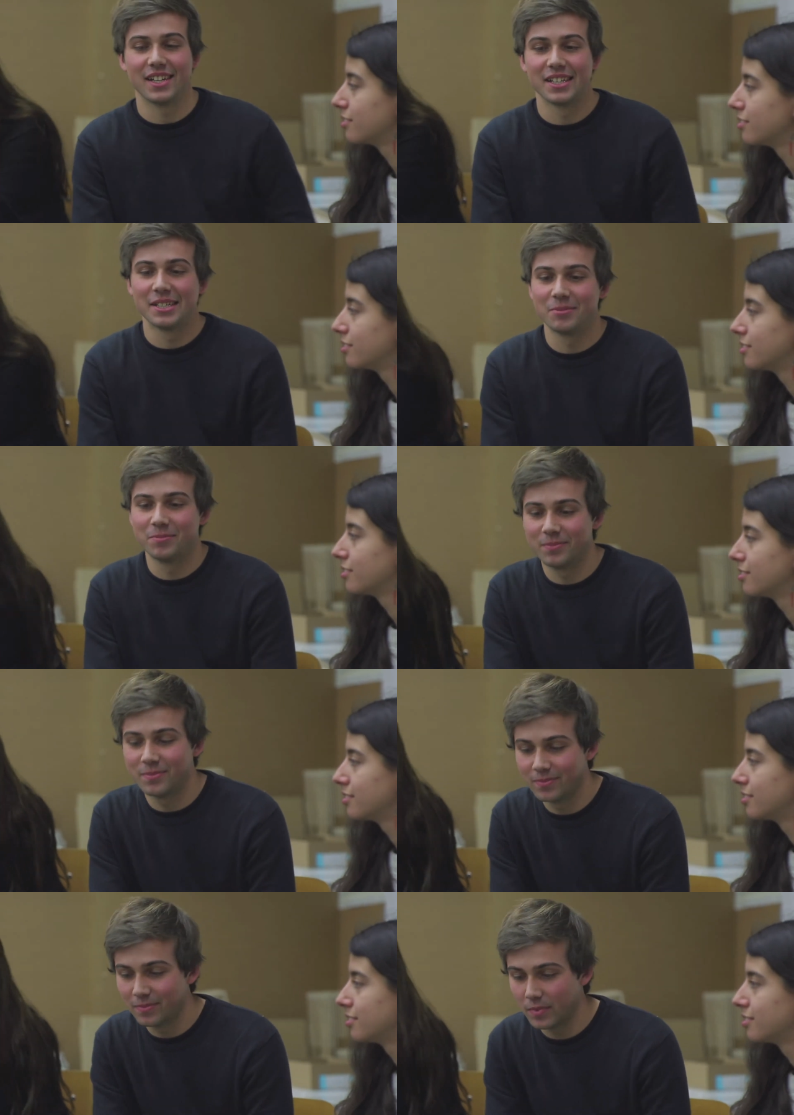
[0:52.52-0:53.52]

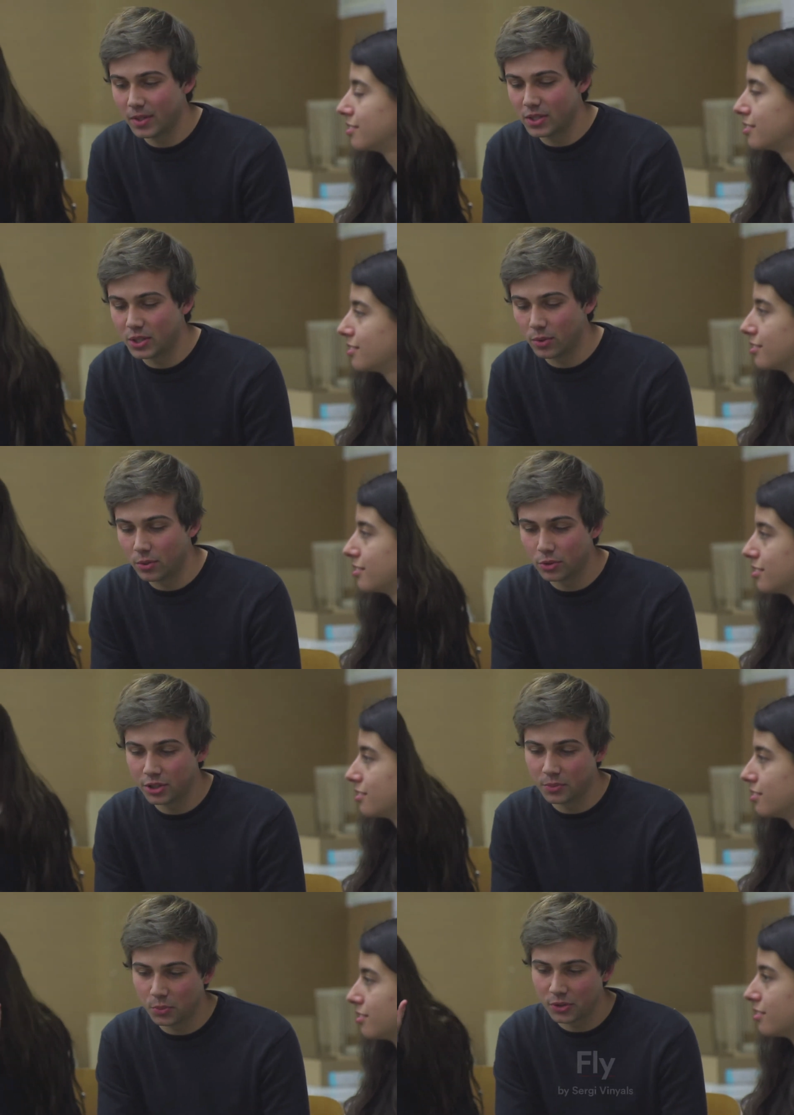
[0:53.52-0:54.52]
Speaker 1: Um, so the
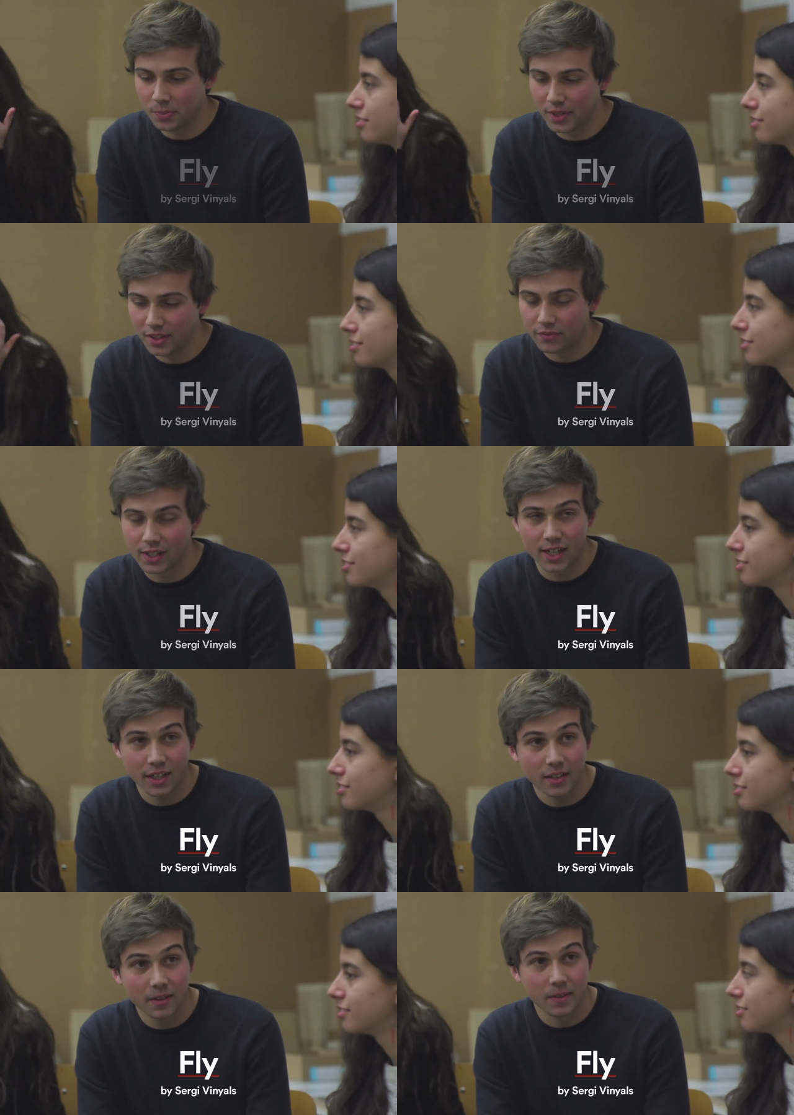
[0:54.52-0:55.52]
word would be
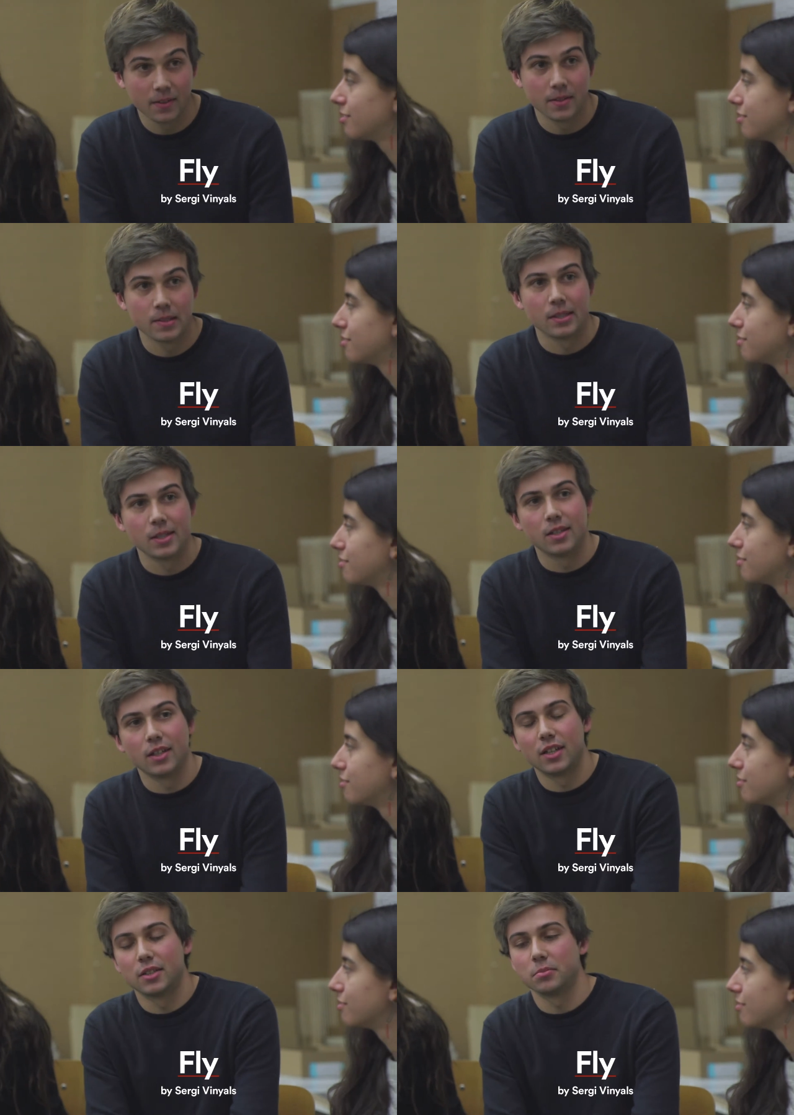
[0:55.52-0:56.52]
fly,
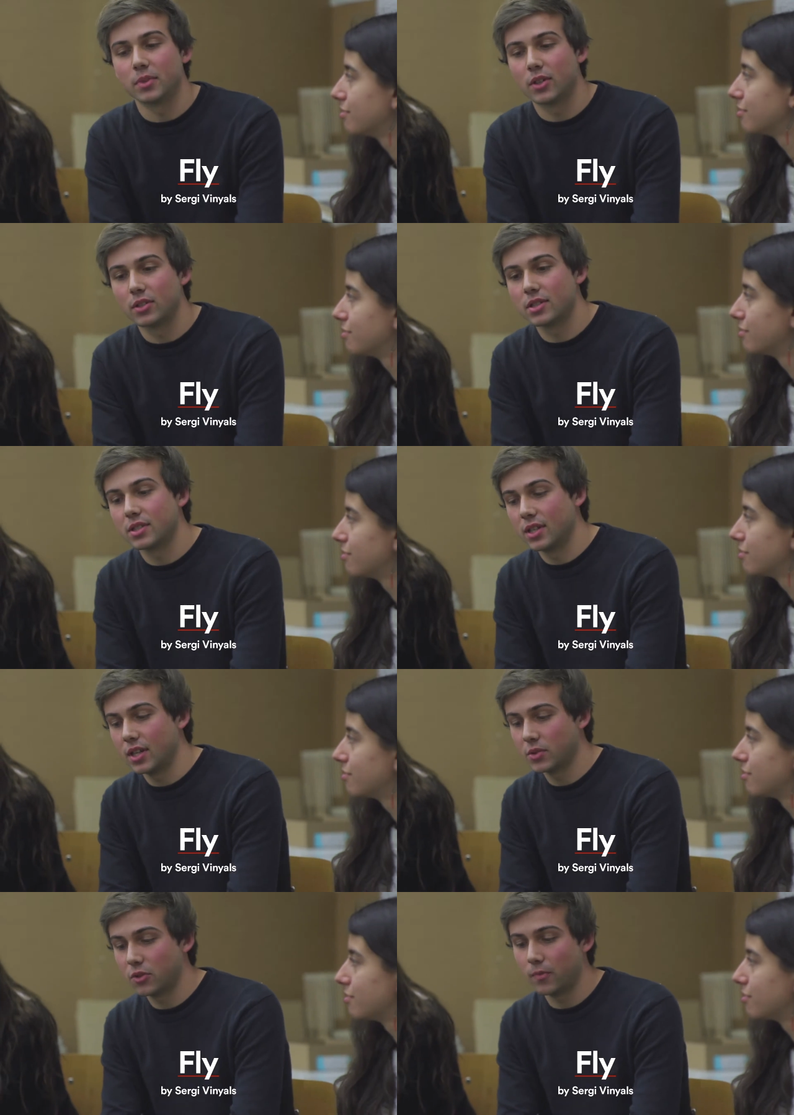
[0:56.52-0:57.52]
because um, the
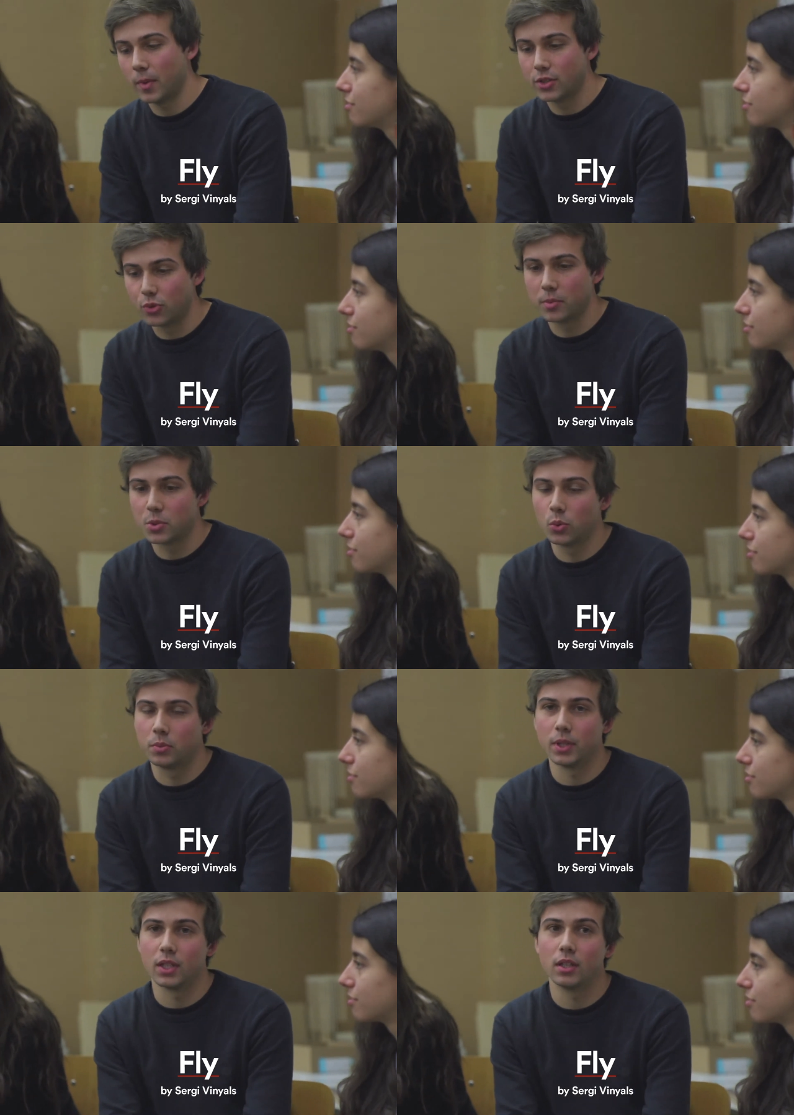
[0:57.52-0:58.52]
house of my dreams would
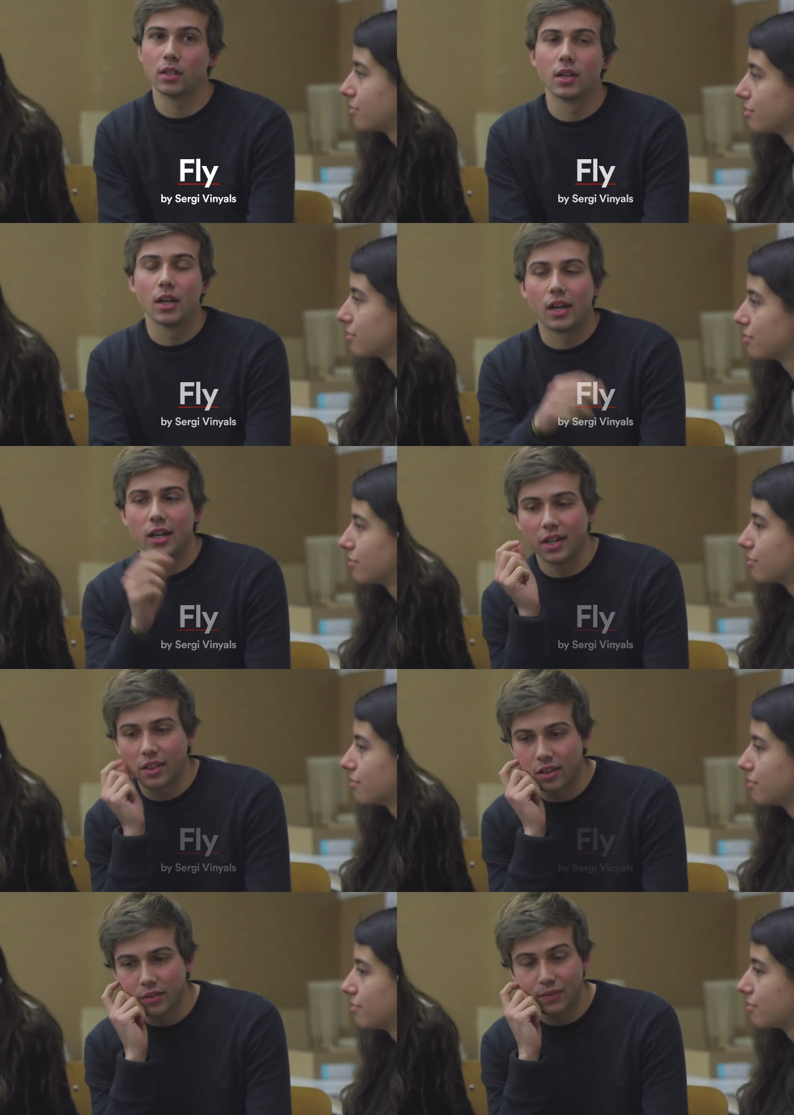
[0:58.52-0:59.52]
be, I
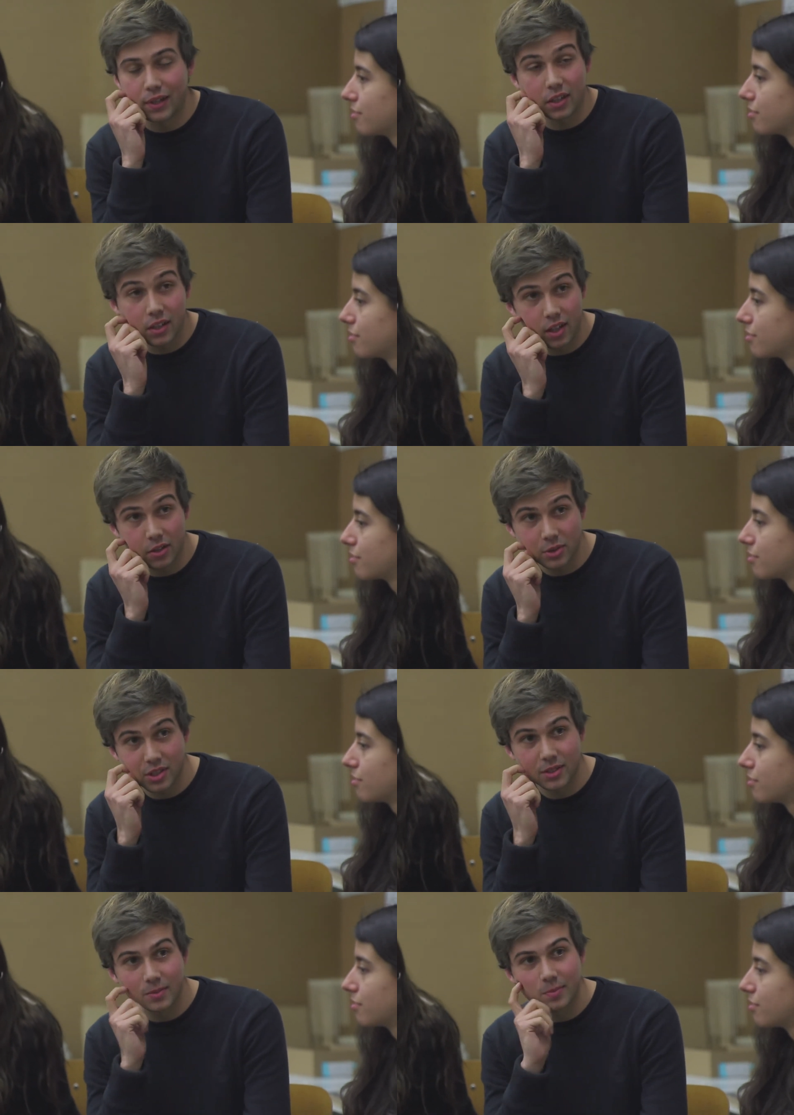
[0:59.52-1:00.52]
think, a flying house,